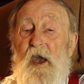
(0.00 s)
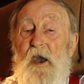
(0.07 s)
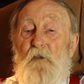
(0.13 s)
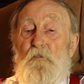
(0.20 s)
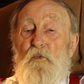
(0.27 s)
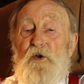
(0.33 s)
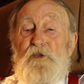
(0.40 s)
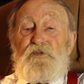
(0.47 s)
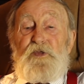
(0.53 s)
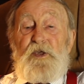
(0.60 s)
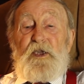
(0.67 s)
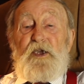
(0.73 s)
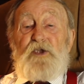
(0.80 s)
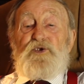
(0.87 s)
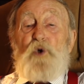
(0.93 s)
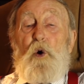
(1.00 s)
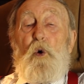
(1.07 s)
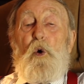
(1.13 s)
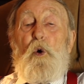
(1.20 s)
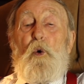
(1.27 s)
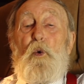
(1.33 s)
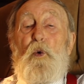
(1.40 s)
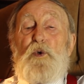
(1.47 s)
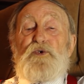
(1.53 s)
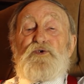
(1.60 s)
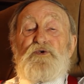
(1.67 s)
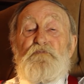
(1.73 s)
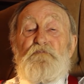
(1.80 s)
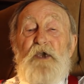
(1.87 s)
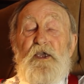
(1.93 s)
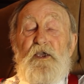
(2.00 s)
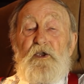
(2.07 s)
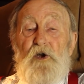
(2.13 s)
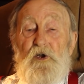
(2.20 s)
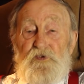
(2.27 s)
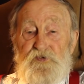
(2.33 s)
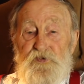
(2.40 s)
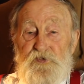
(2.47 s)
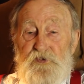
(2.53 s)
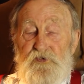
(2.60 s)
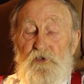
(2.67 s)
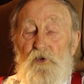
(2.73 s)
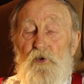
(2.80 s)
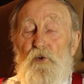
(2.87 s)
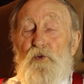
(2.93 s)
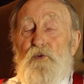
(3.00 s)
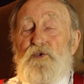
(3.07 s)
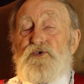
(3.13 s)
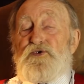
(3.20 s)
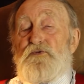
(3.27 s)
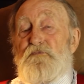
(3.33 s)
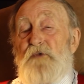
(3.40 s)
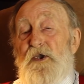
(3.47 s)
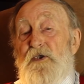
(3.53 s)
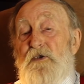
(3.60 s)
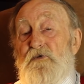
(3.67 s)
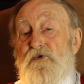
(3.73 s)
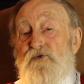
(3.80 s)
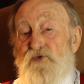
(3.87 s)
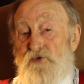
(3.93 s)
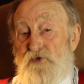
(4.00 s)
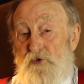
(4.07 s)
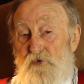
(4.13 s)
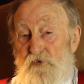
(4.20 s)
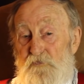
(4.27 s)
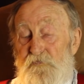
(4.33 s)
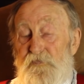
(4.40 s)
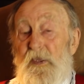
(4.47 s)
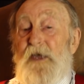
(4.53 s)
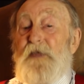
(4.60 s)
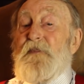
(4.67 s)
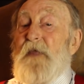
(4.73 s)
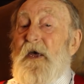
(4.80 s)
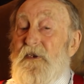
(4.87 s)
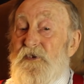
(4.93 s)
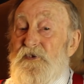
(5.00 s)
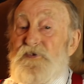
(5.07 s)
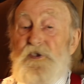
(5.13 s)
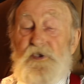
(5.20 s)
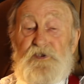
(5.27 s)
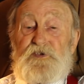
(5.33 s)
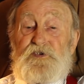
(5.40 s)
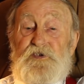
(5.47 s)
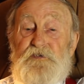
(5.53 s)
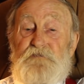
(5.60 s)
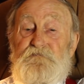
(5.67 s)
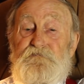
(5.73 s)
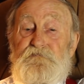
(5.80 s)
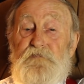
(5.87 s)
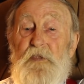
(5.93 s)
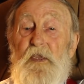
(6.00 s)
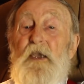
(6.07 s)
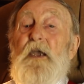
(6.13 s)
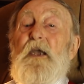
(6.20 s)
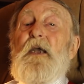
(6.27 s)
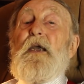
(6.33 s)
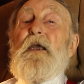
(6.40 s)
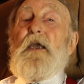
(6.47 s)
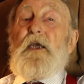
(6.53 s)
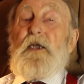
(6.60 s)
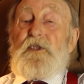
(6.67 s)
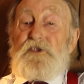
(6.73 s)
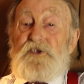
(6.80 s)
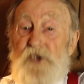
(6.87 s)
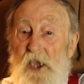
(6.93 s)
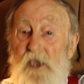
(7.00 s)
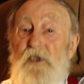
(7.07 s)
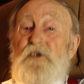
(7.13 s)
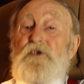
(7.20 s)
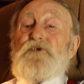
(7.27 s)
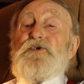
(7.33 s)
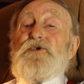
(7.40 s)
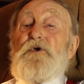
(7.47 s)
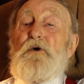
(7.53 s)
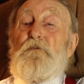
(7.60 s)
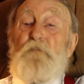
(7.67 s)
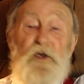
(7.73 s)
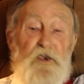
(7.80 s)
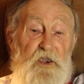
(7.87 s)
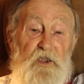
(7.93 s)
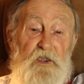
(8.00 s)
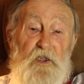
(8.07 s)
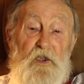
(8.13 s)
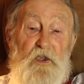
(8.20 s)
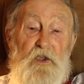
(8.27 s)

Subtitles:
And one thing has always remained constant, always remained true, and that is this. It takes money